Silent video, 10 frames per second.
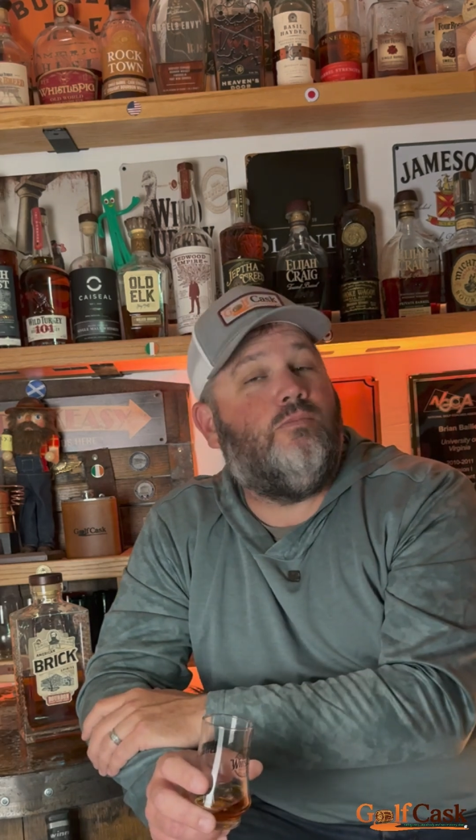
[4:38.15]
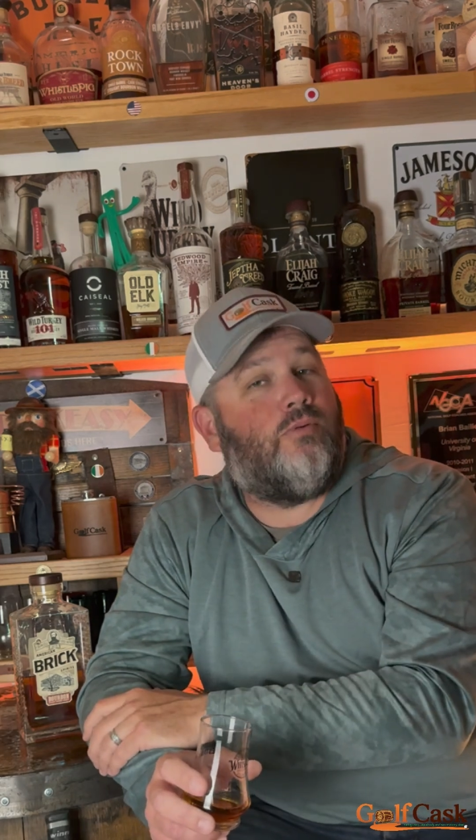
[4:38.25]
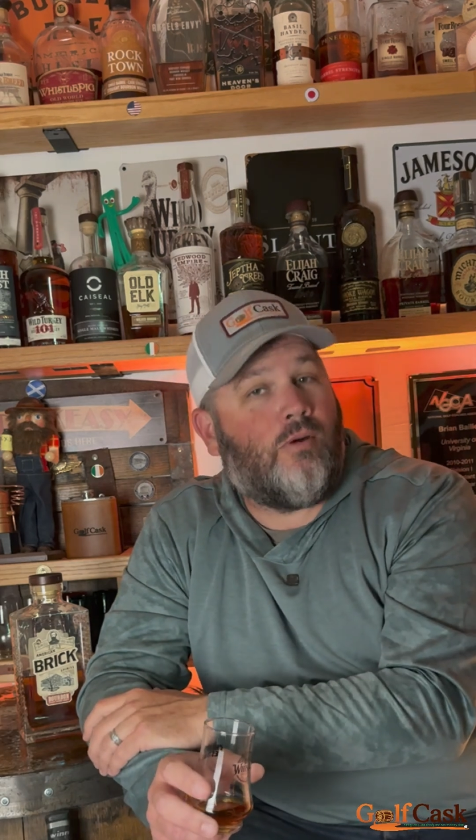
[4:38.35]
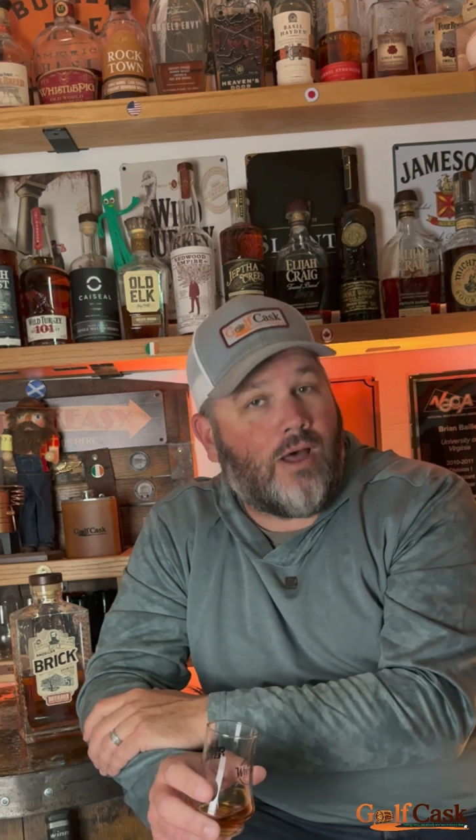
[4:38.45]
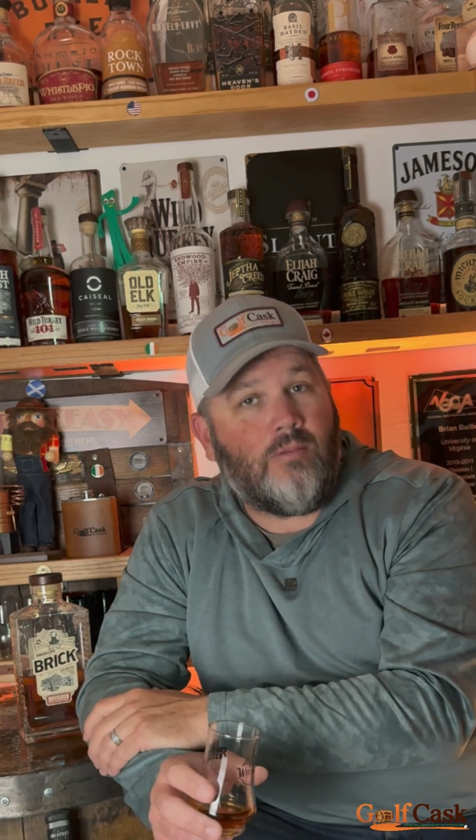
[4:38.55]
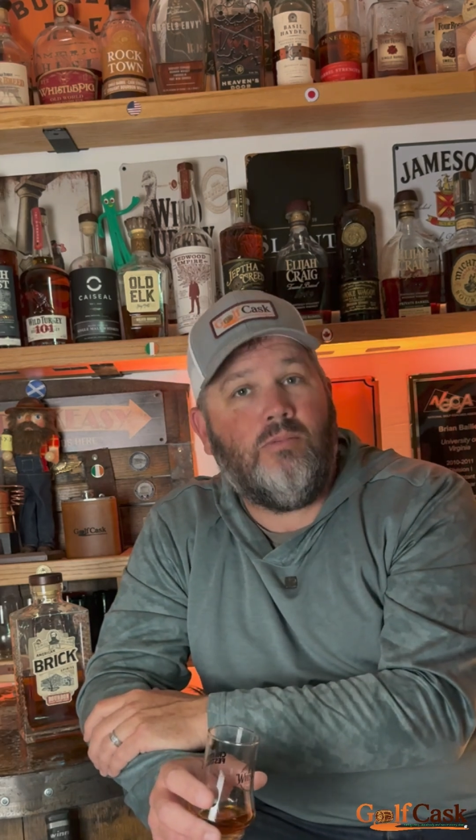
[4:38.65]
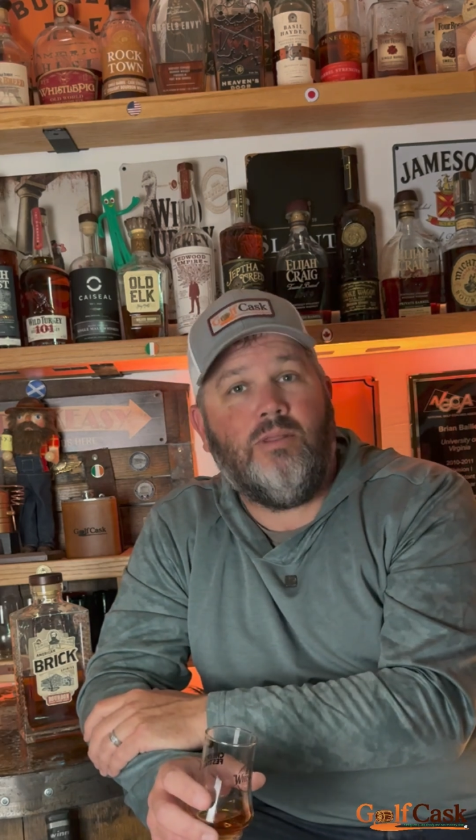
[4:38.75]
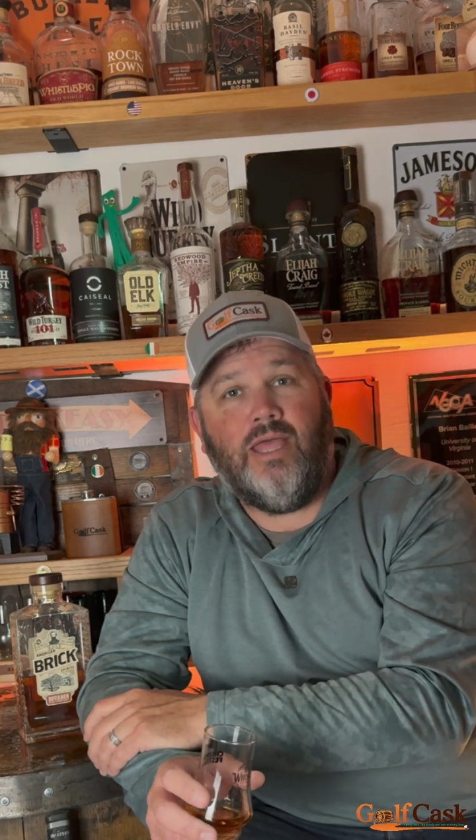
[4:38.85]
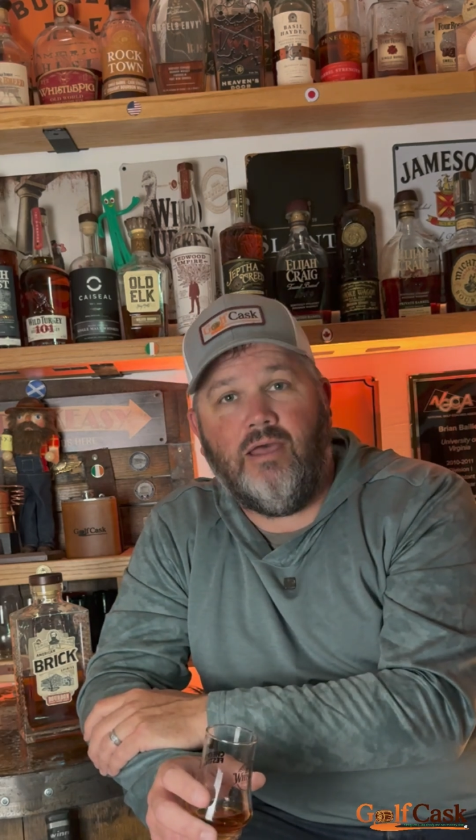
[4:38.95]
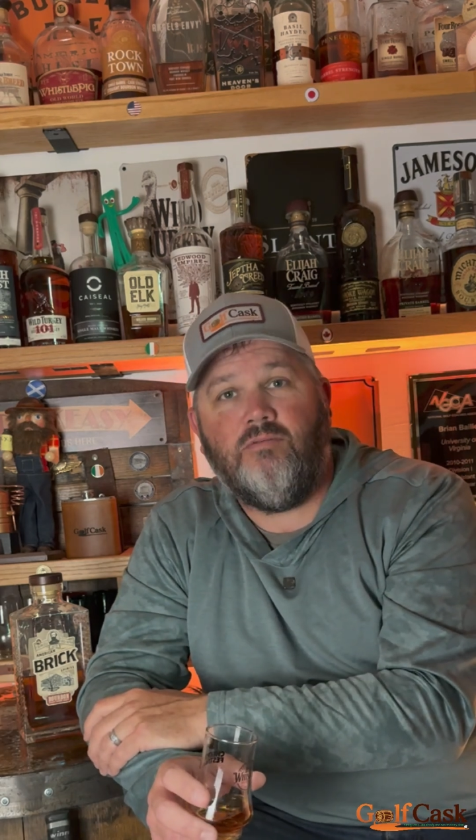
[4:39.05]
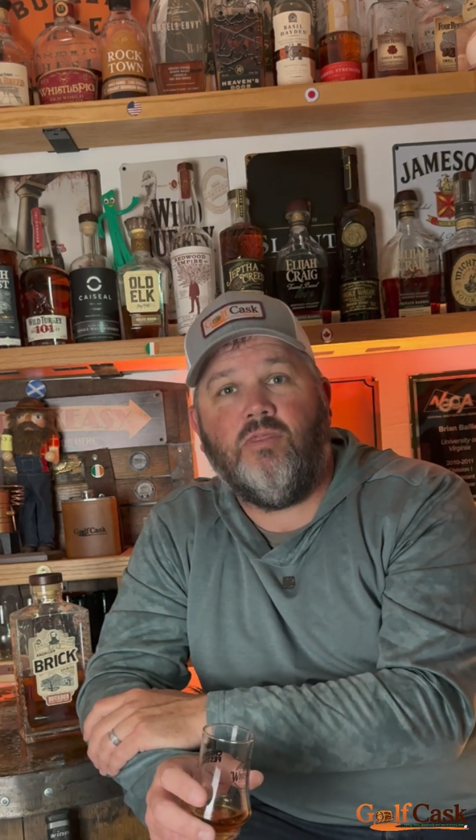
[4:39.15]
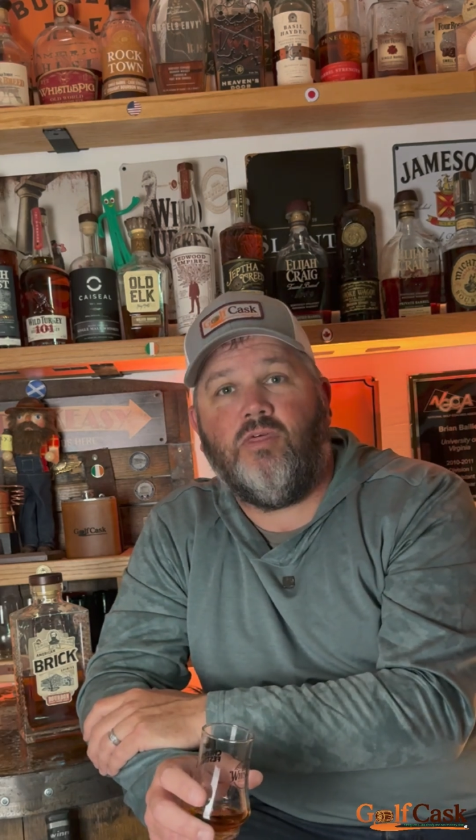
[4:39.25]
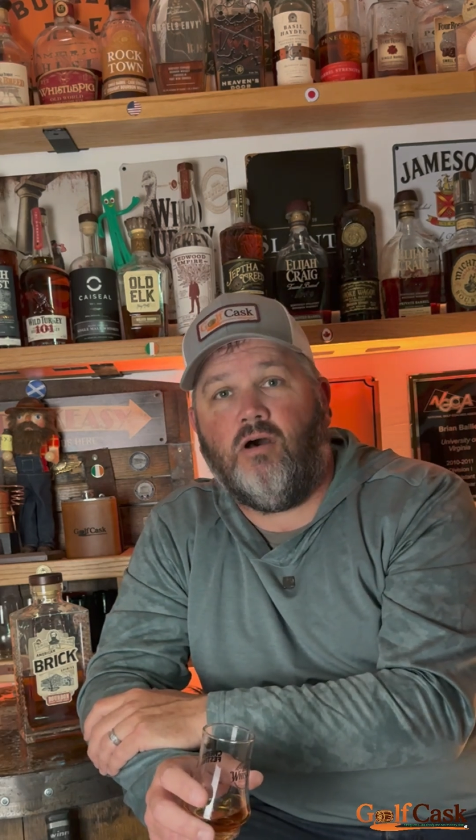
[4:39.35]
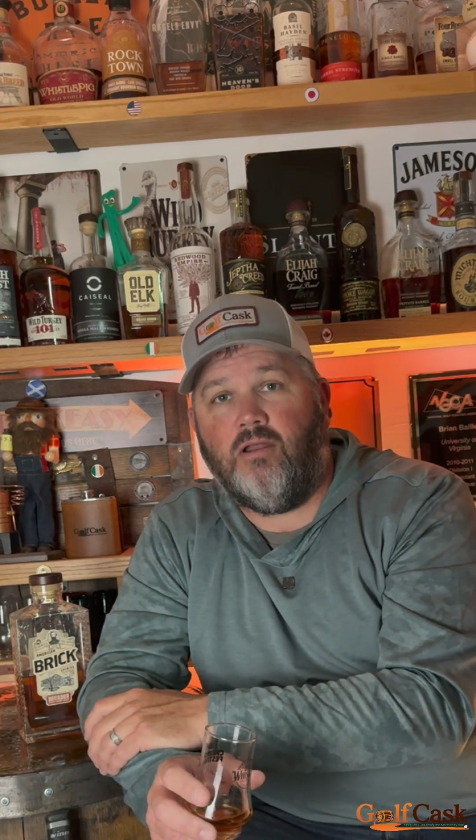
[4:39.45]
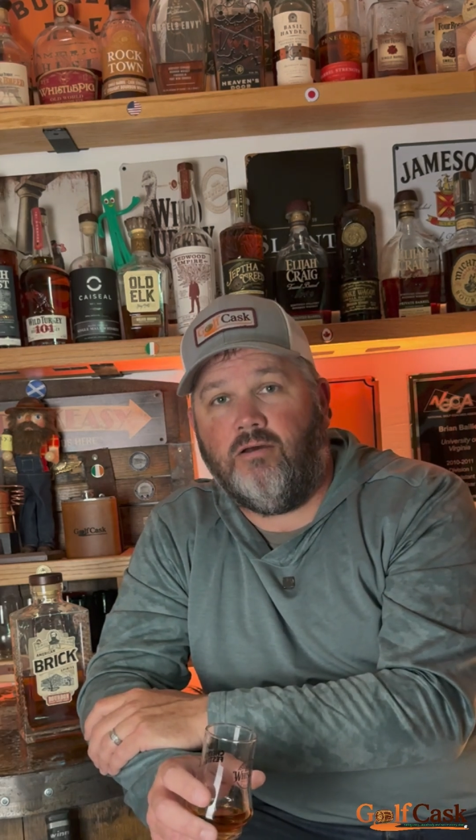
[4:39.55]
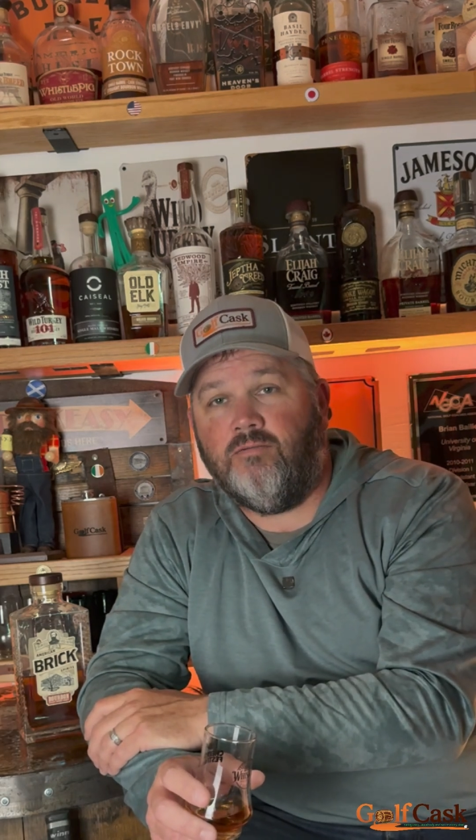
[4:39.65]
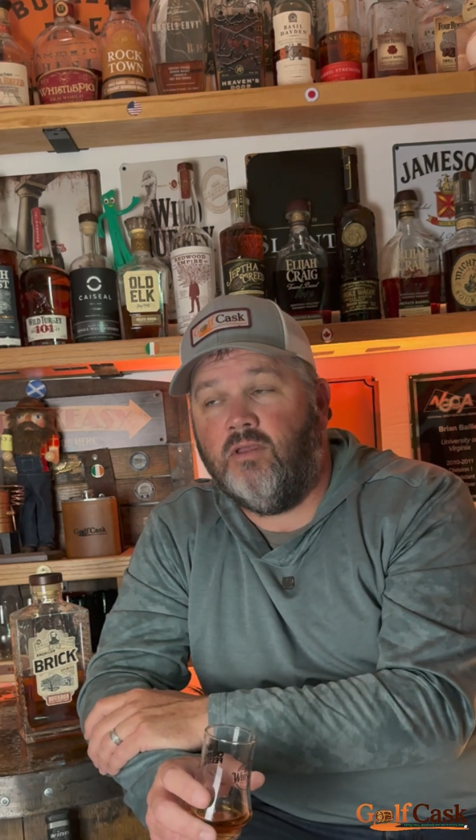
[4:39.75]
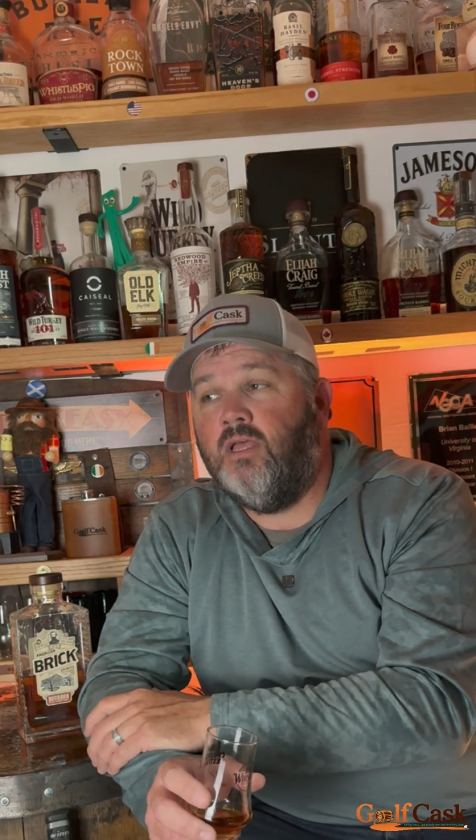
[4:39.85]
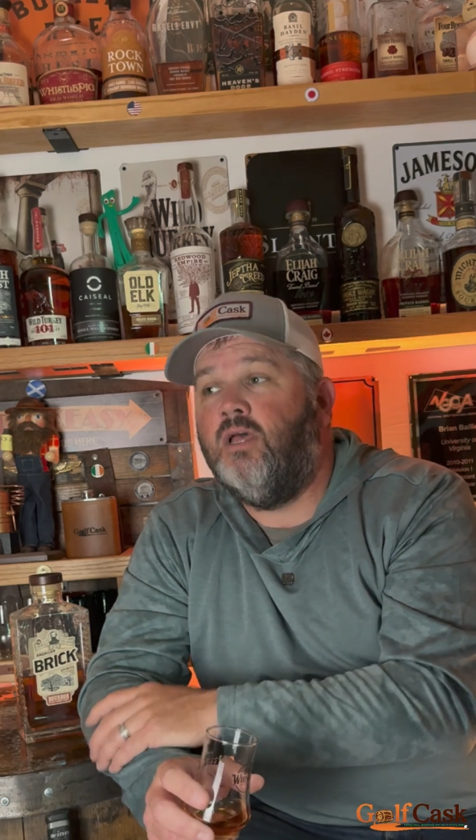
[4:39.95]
probably ever thought of.